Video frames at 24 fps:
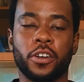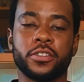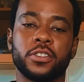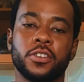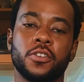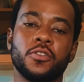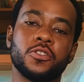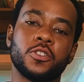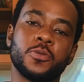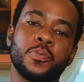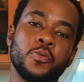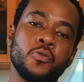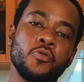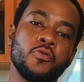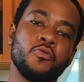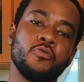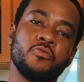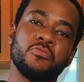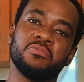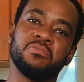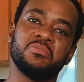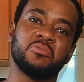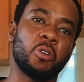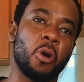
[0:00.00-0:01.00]
cocktail
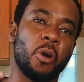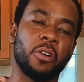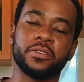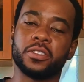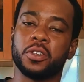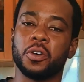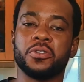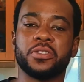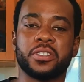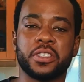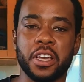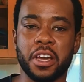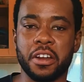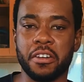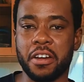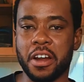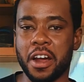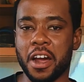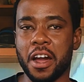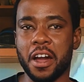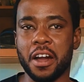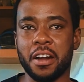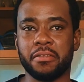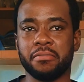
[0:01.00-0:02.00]

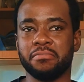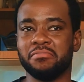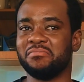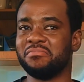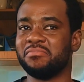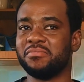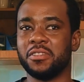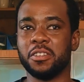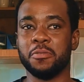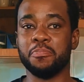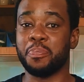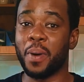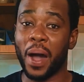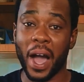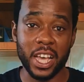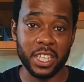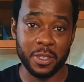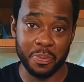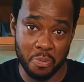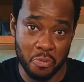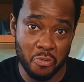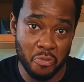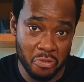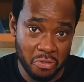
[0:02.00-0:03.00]
stirrer,
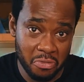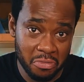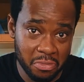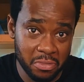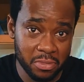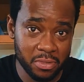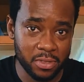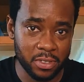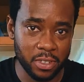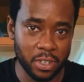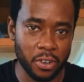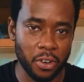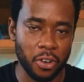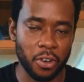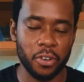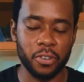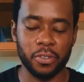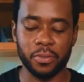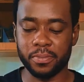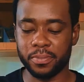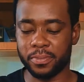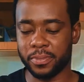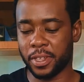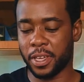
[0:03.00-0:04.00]
bar spoon, you
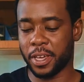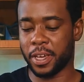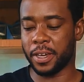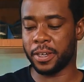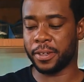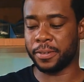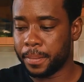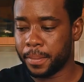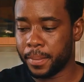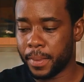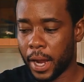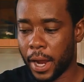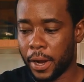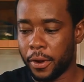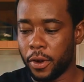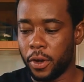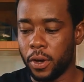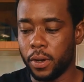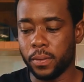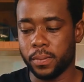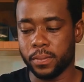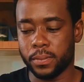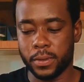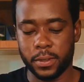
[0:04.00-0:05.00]
know. Yeah. I
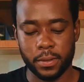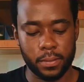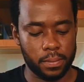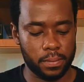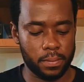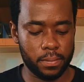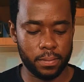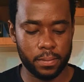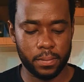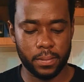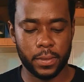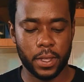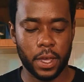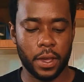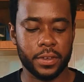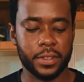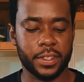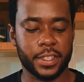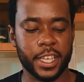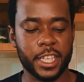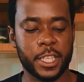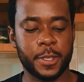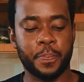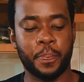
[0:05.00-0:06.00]
know
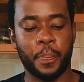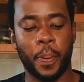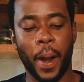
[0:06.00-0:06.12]
there's this